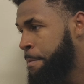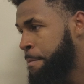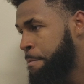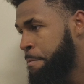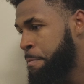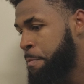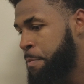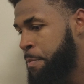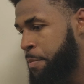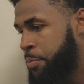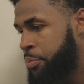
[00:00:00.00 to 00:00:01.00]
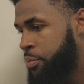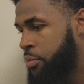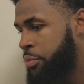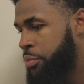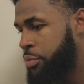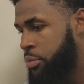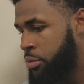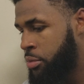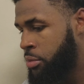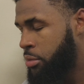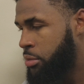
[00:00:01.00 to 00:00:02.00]
having to play at least two
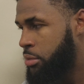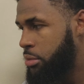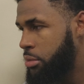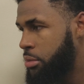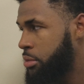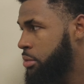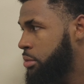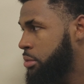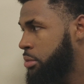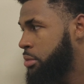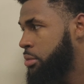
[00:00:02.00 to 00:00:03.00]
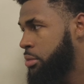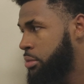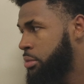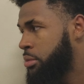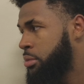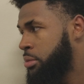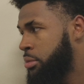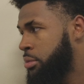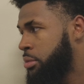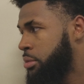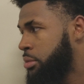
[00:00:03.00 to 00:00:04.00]
more games, if not more,
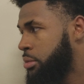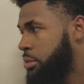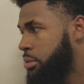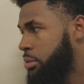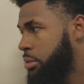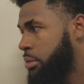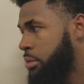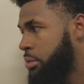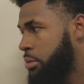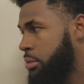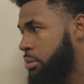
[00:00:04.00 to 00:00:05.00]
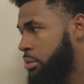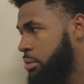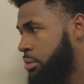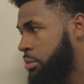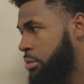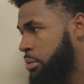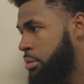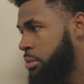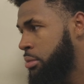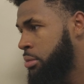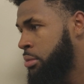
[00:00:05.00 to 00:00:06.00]
it on
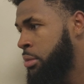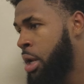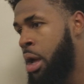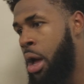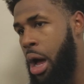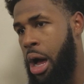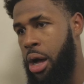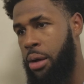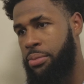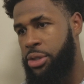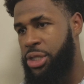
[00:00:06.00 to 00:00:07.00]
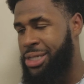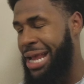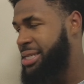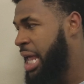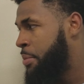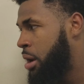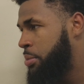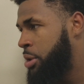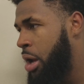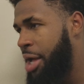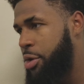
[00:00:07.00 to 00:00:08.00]
that field? Um, just next game up.
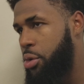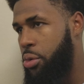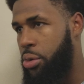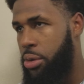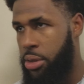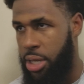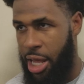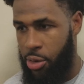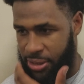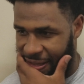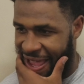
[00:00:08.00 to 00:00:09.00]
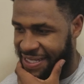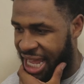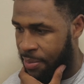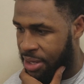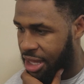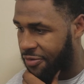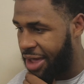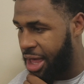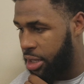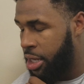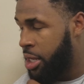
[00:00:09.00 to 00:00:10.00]
You know, I knew today was the last game at Death
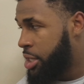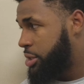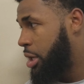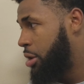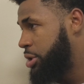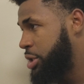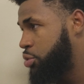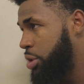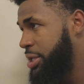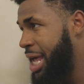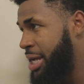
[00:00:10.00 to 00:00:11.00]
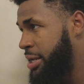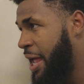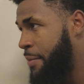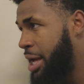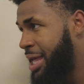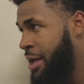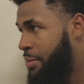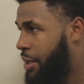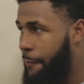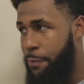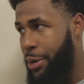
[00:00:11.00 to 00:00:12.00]
Valley, so just really taking it game by game.
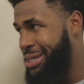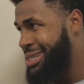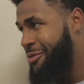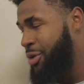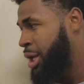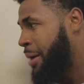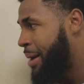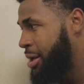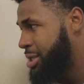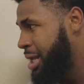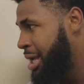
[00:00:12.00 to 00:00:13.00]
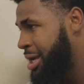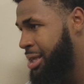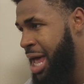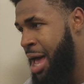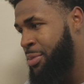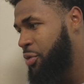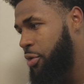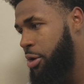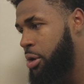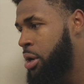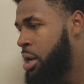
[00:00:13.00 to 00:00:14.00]
I embraced everything about today, the
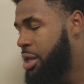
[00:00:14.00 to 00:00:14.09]
atmosphere,